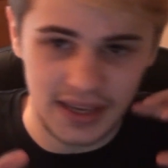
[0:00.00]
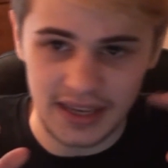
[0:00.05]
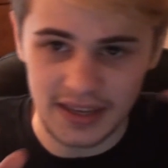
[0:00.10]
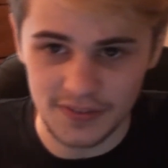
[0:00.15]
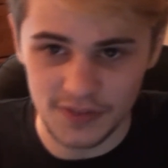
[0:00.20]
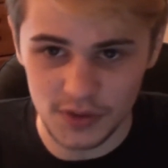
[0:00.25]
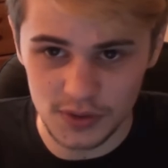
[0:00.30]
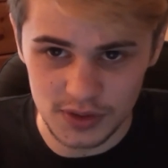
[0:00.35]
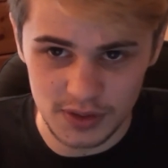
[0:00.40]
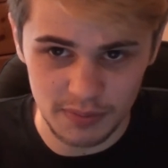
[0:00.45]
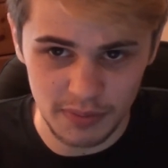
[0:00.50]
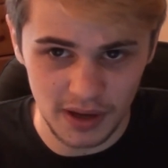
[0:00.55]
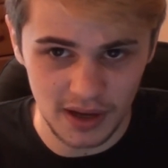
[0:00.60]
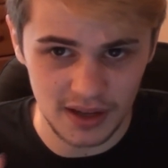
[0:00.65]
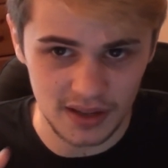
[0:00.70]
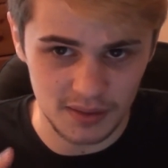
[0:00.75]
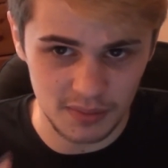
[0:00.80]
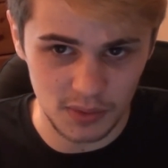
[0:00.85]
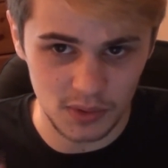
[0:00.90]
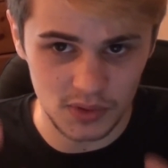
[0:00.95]
if you was to
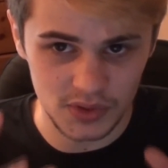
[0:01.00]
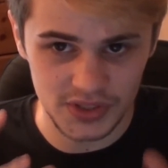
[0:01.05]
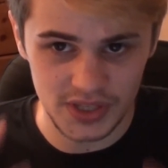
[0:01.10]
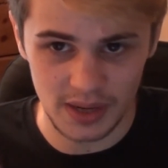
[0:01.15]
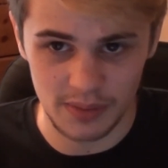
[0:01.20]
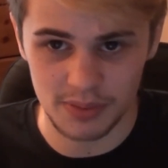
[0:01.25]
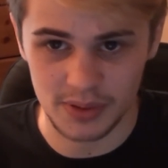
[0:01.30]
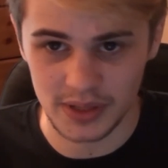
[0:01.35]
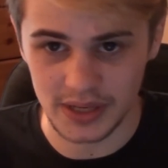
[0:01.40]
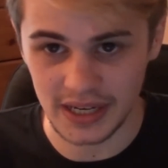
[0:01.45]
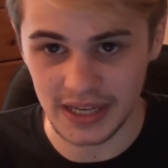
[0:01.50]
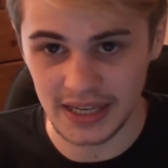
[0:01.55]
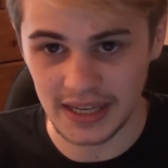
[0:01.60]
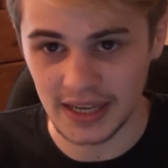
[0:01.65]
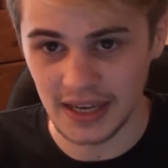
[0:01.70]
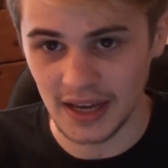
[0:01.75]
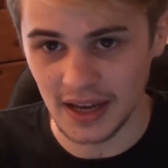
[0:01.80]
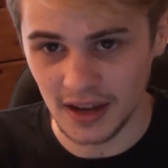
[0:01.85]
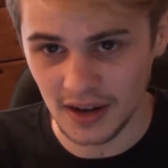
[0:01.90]
buy them all separately.